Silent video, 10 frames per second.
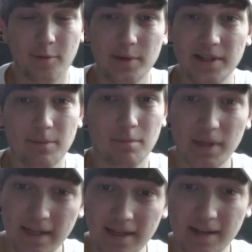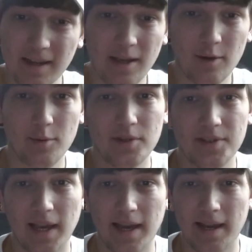The reason being
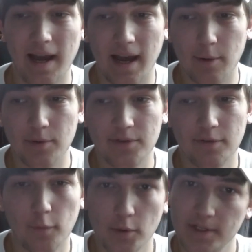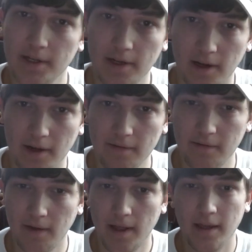was that I was fortunate enough